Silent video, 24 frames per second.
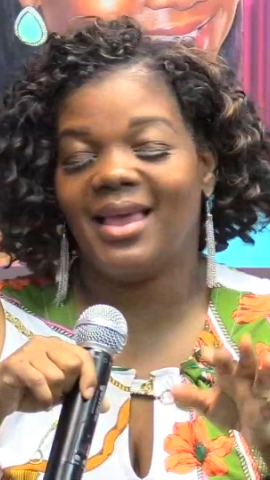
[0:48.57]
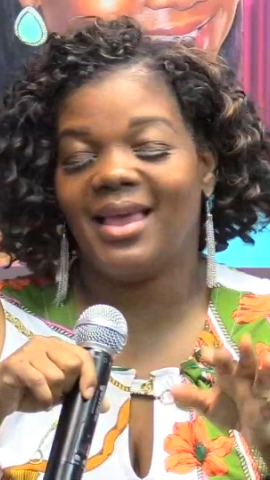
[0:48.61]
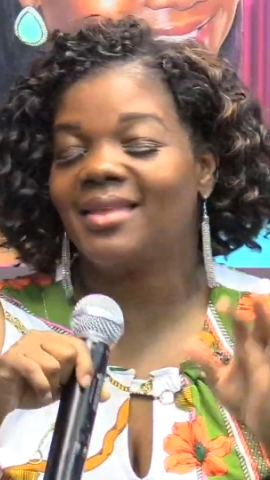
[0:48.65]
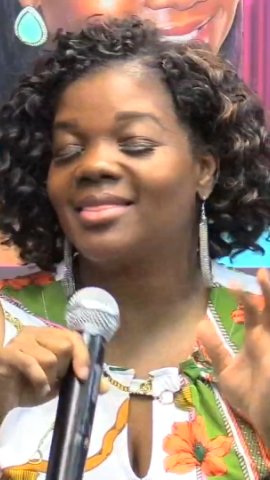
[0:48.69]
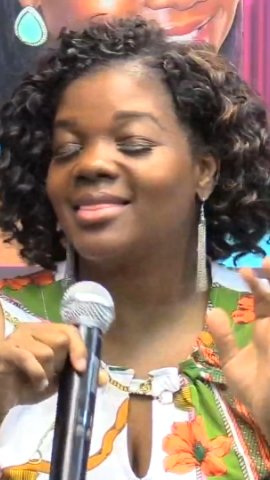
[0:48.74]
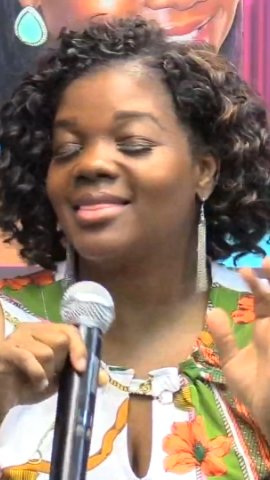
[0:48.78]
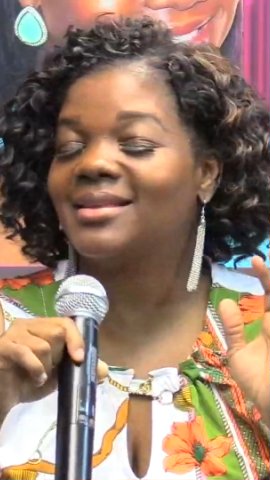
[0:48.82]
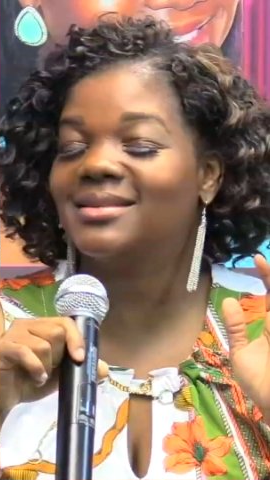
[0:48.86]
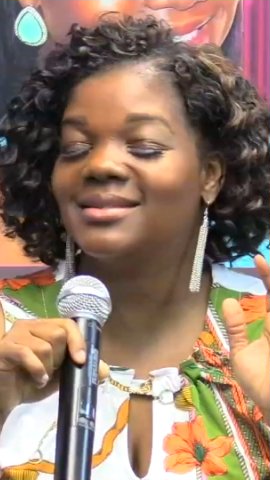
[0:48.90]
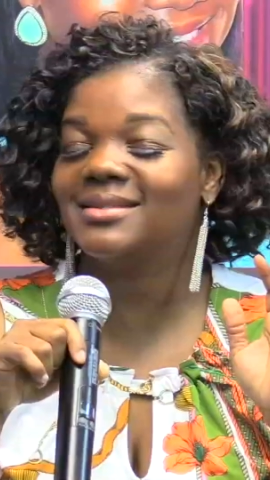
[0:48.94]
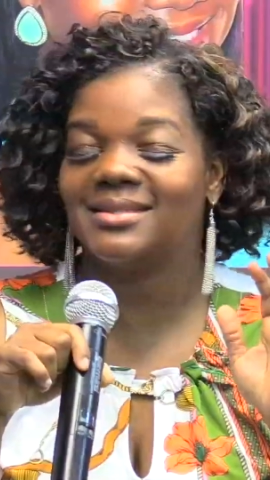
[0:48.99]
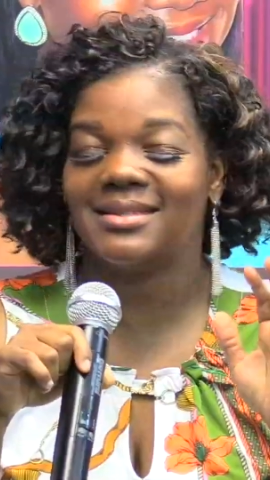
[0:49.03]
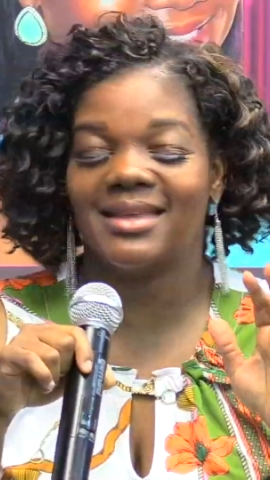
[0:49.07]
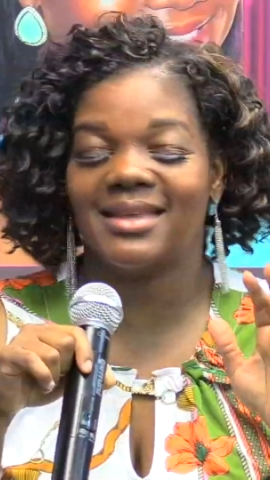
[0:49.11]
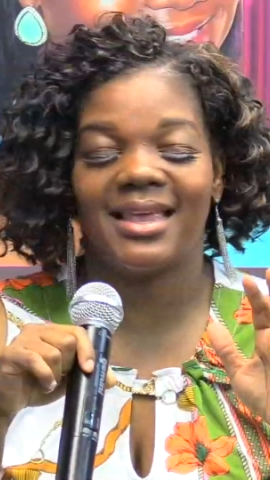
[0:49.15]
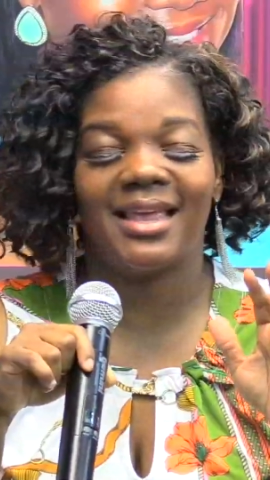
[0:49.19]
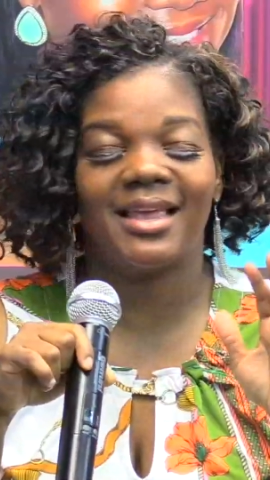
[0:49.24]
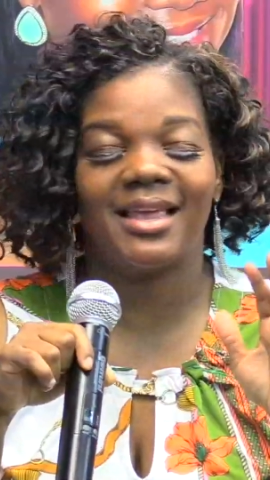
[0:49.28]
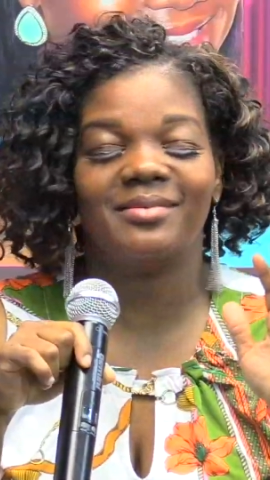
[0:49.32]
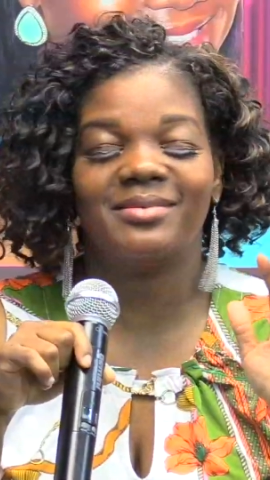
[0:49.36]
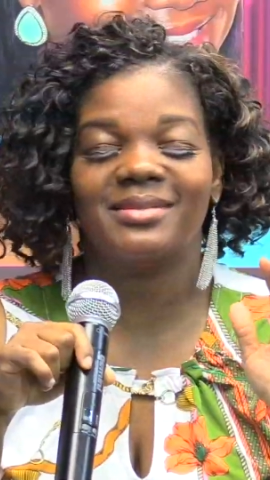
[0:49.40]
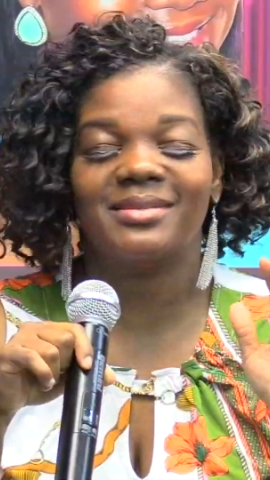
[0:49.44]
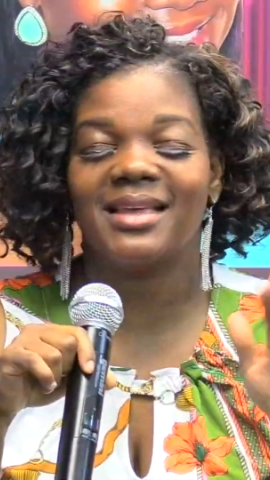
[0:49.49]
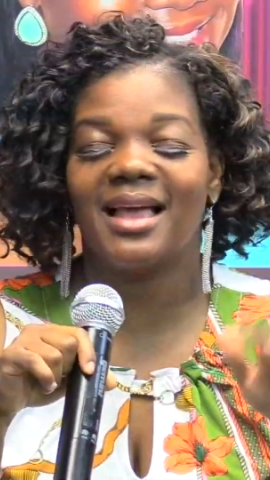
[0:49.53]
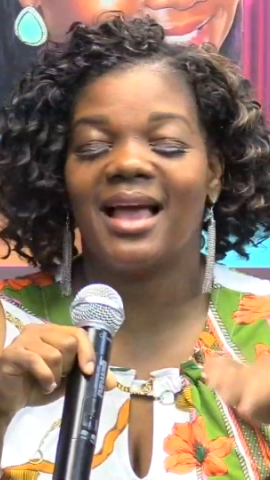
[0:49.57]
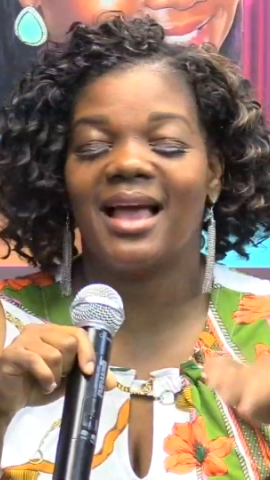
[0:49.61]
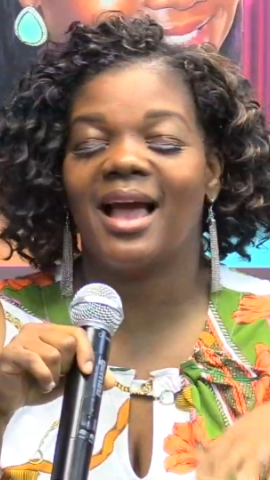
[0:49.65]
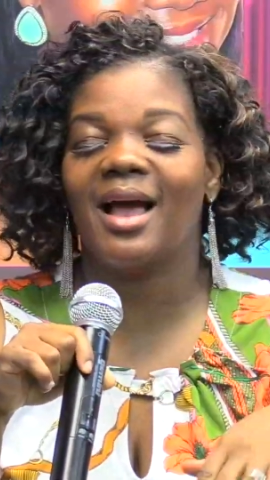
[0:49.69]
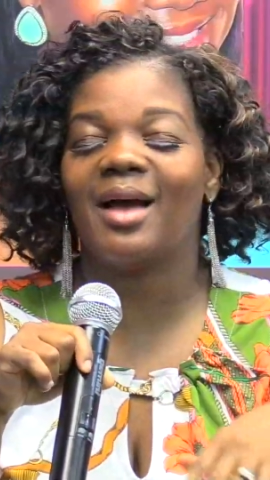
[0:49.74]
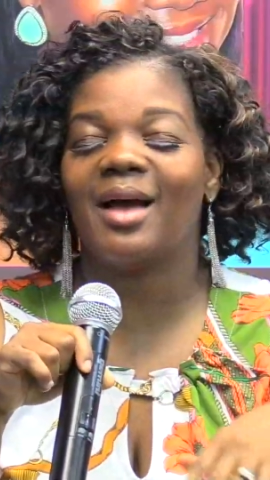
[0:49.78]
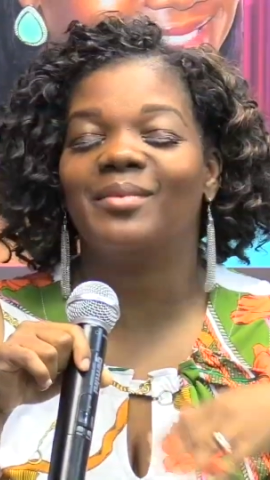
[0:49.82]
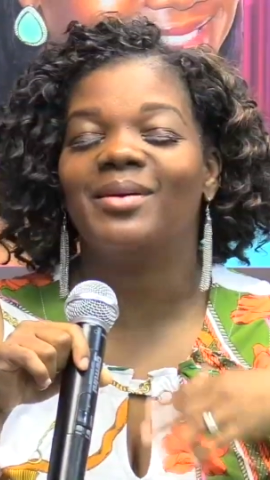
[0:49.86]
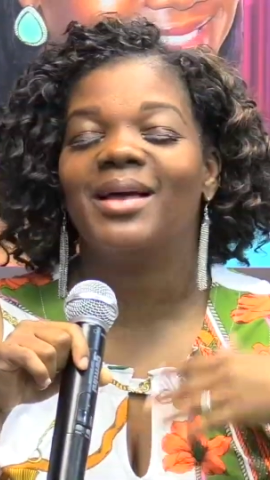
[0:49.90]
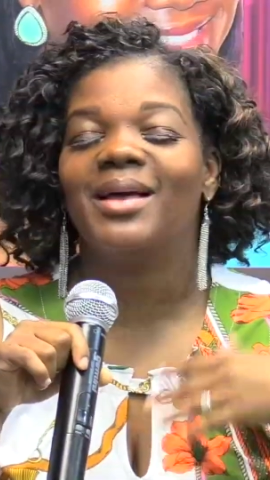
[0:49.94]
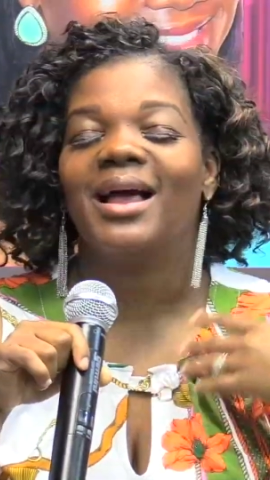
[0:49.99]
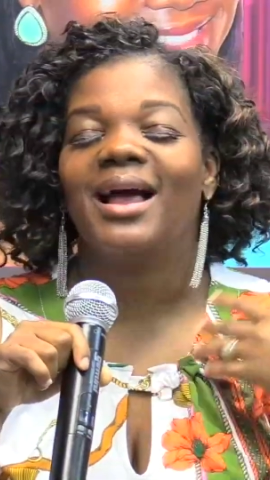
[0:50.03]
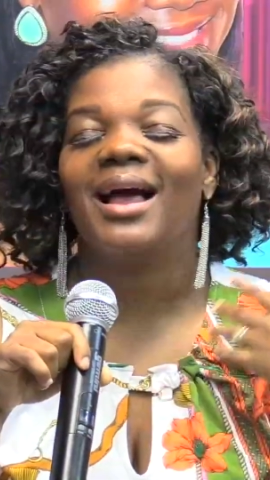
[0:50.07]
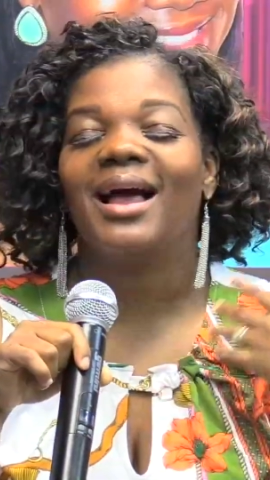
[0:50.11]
at the same time.